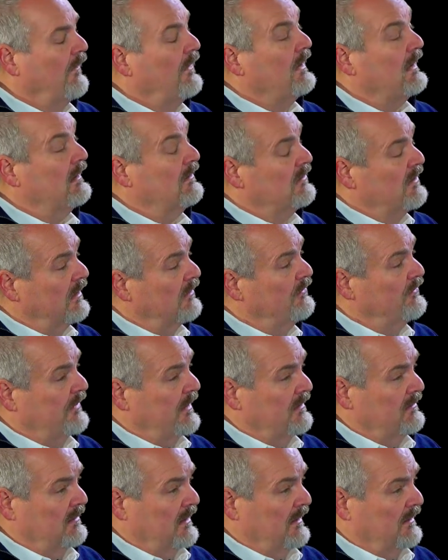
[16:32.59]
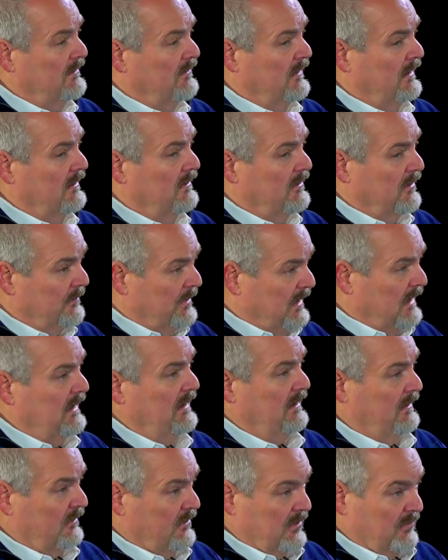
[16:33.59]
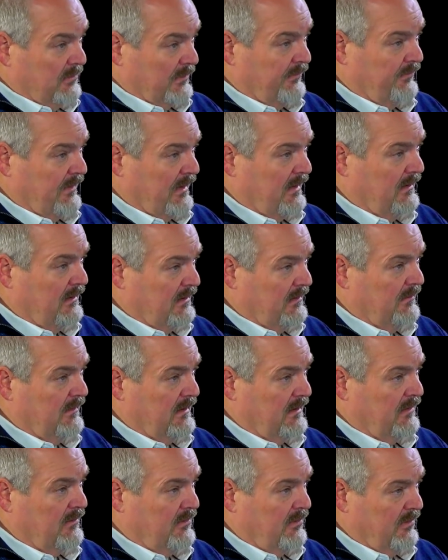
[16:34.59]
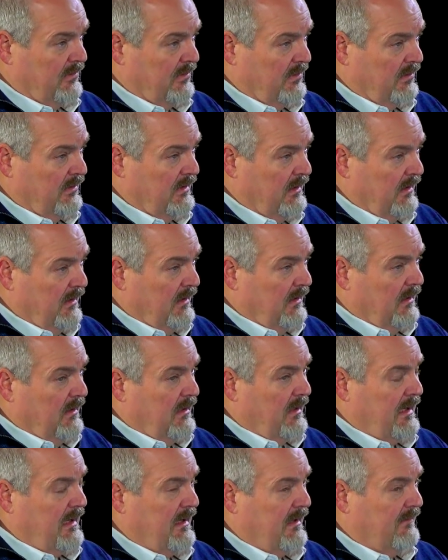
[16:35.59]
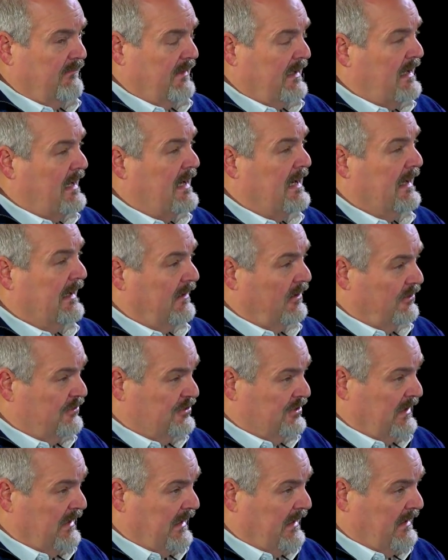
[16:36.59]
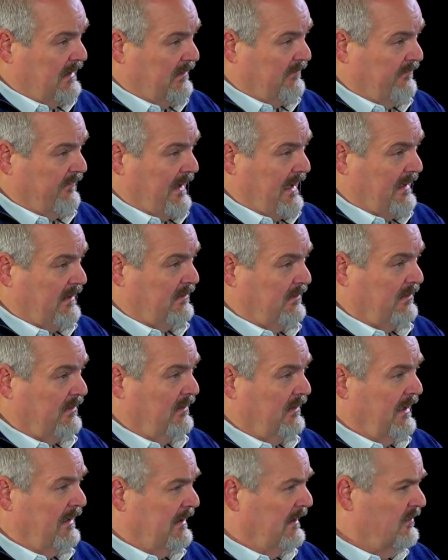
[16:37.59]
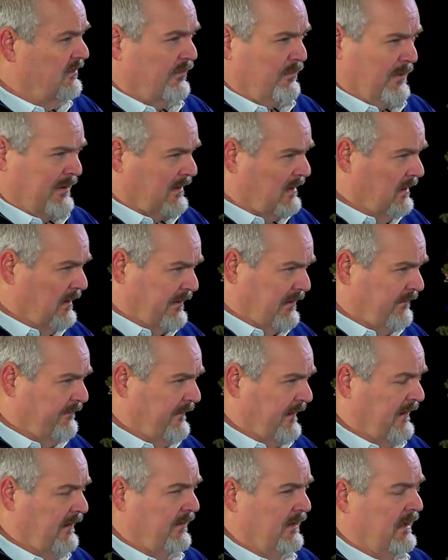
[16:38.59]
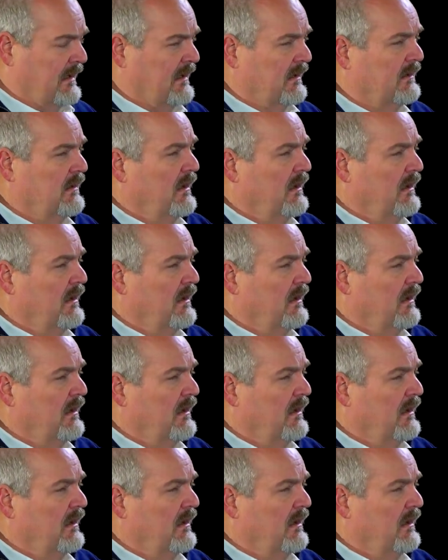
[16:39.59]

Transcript: it does sound like that at the beginning you were saying that it could have a higher genetic factor. And I just want to clarify that.